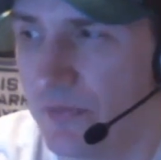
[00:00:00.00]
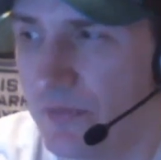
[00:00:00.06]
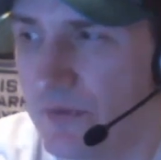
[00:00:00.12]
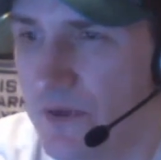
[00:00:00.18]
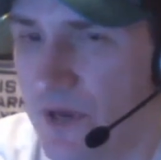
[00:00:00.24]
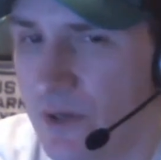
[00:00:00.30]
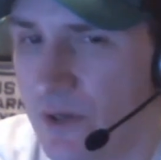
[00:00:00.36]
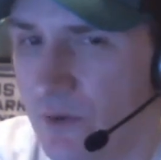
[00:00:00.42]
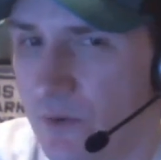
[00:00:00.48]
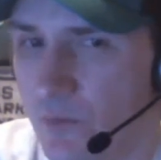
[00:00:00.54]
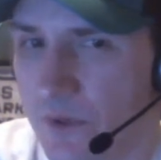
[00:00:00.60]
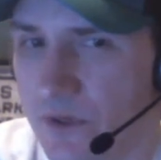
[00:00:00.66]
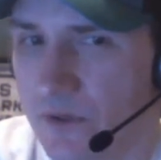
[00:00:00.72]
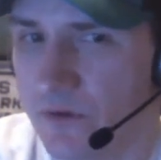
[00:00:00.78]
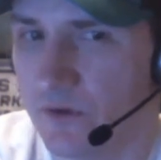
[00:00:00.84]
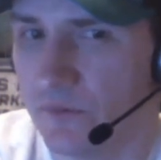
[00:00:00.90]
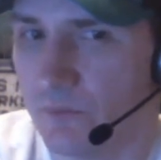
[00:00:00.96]
Nieto and
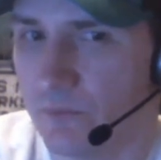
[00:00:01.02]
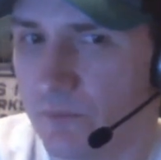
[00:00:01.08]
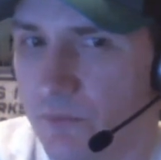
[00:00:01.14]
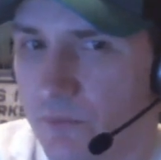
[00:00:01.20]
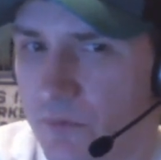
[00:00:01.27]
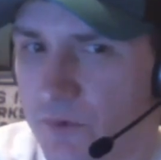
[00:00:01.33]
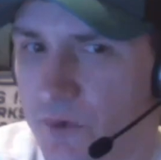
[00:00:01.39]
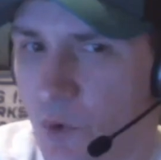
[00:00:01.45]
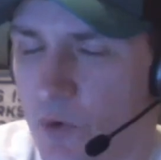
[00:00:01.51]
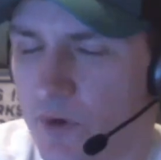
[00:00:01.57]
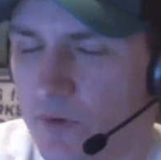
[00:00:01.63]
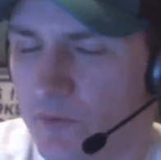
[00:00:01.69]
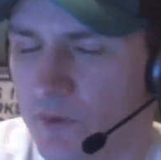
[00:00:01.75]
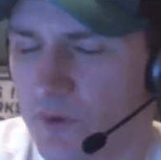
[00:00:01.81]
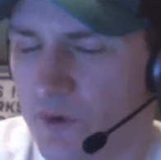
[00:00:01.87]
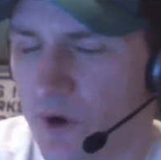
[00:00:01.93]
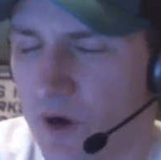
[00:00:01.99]
Wingels going
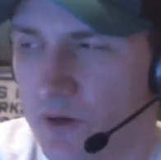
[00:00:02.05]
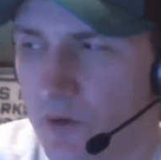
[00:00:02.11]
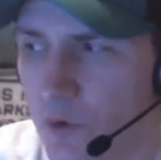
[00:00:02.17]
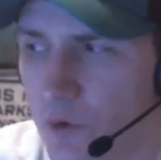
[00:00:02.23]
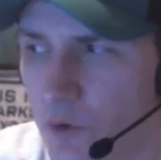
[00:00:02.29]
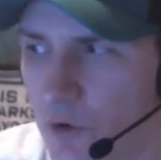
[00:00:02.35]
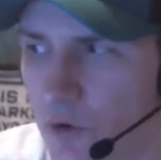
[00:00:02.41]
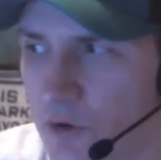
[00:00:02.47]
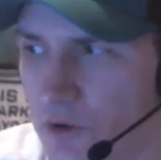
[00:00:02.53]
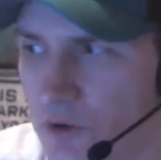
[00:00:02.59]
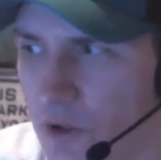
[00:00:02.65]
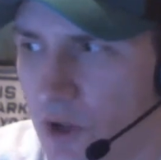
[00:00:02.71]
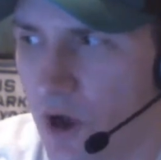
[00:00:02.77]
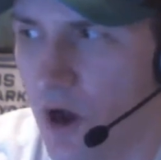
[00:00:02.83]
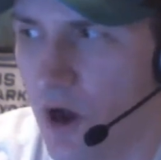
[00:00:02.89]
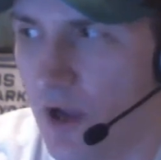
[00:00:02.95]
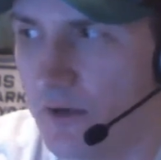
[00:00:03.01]
for not a whole
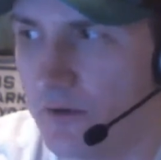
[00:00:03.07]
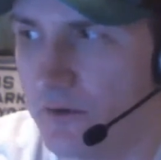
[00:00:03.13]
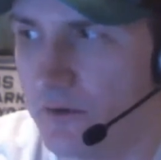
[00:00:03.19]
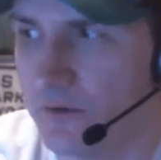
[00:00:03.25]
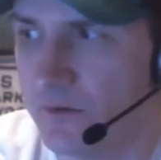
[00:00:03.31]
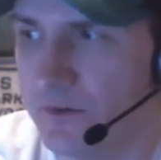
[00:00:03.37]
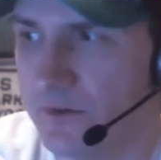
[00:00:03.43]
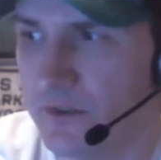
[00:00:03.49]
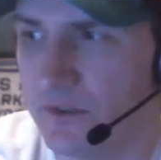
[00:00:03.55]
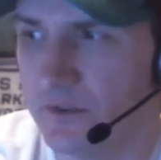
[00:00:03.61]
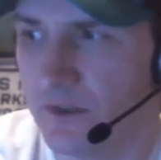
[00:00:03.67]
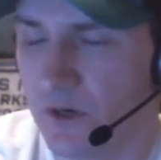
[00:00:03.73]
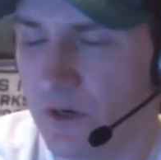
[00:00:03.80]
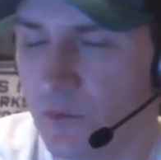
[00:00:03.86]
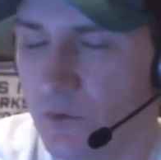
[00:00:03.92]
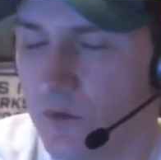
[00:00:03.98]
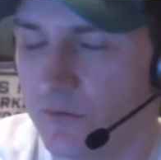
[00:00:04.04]
lot, did
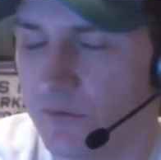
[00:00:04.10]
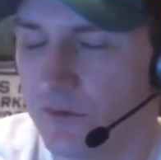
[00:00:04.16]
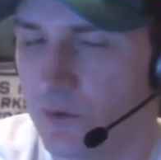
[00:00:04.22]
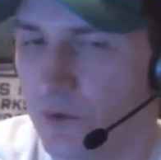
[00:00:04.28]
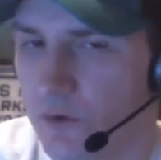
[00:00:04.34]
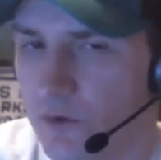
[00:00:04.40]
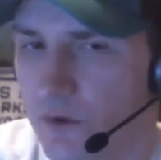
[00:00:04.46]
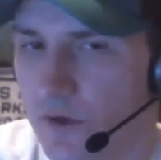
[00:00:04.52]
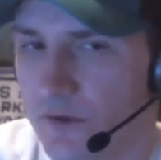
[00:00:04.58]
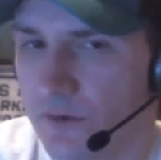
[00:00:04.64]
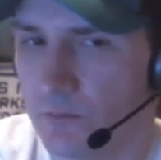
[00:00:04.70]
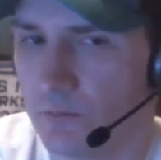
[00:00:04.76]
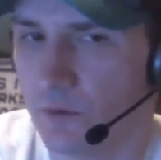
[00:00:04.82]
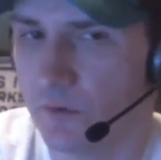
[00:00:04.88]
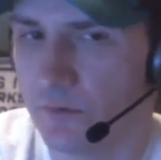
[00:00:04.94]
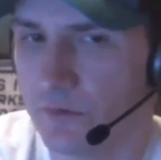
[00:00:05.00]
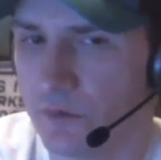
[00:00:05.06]
Doug Wilson hold on to
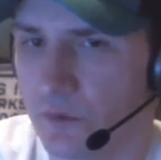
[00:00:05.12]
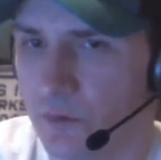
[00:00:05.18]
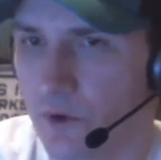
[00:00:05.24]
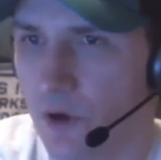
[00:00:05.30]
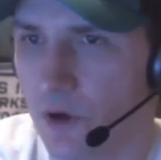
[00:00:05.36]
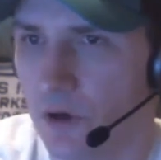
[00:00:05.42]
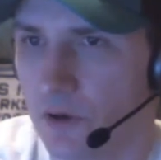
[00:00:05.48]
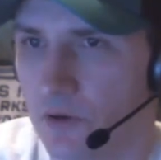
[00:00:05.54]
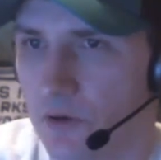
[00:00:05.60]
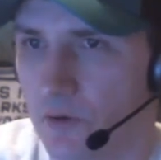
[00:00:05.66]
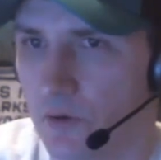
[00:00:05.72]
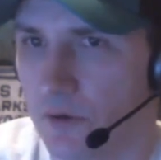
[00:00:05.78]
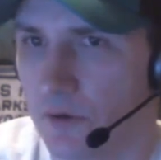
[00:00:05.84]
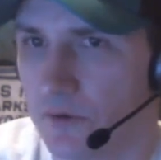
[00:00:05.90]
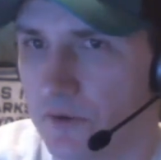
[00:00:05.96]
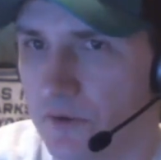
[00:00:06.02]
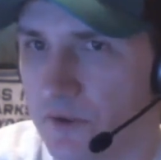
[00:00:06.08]
both too long,
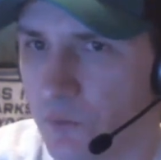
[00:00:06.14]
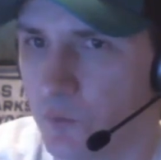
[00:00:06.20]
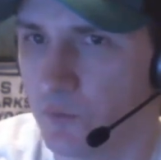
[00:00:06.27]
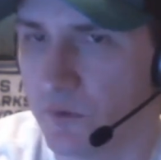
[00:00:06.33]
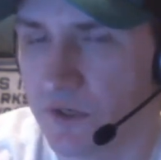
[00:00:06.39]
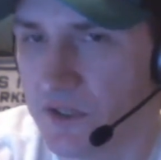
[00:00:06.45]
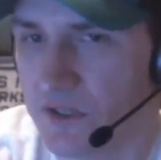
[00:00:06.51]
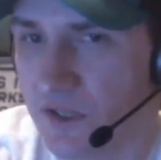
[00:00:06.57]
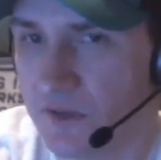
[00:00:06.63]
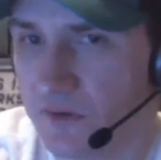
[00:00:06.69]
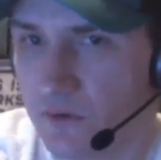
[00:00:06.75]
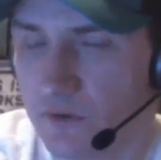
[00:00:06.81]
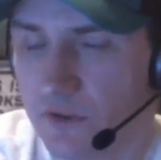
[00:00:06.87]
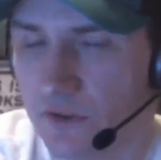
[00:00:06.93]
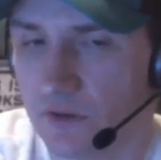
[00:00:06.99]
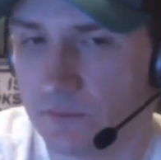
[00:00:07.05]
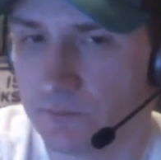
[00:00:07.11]
and did he get too
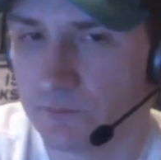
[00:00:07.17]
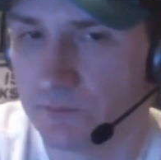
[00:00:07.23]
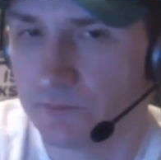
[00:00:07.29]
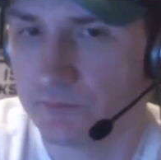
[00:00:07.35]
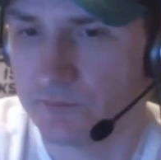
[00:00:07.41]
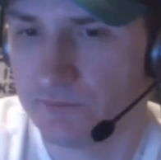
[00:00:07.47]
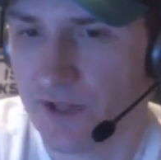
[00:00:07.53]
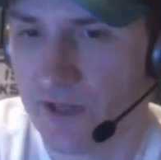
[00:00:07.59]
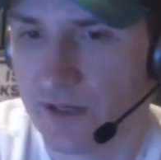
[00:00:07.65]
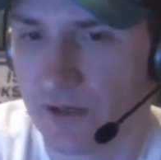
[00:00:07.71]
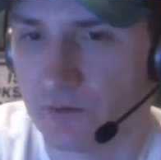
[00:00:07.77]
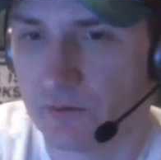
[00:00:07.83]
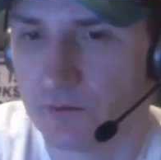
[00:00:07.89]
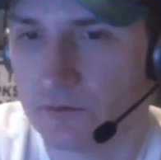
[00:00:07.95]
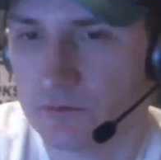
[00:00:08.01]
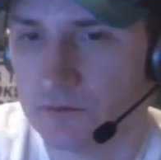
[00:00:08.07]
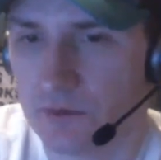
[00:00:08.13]
little, flat
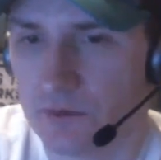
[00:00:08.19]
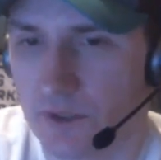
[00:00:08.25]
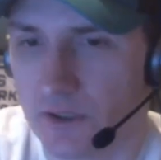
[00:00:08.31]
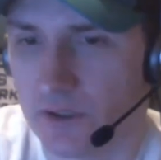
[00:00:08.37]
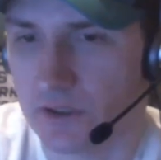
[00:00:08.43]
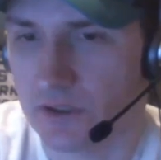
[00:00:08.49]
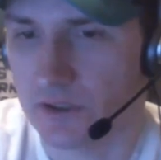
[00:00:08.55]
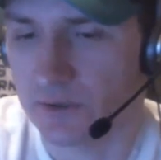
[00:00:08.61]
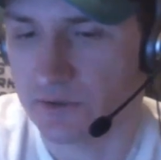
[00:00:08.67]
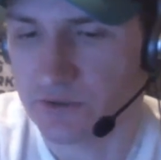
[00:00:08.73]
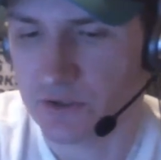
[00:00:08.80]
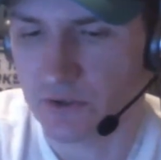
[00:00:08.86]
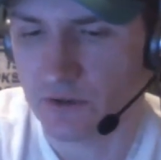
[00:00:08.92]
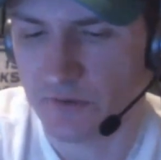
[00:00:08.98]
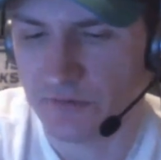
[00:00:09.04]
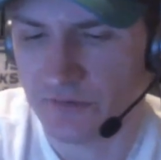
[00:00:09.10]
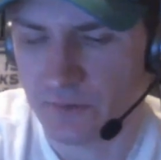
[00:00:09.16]
out?
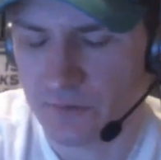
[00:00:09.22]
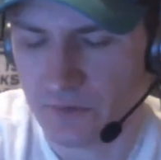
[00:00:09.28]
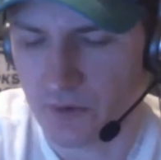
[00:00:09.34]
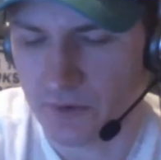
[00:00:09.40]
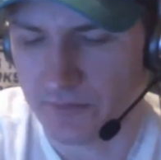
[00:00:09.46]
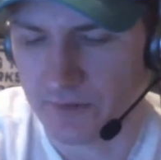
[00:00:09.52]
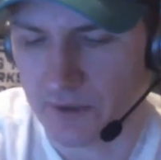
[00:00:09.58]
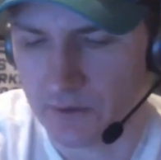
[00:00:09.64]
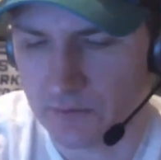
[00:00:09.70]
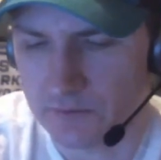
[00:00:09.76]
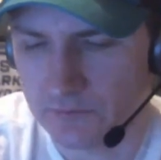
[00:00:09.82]
Jerk, I'll start with you on that.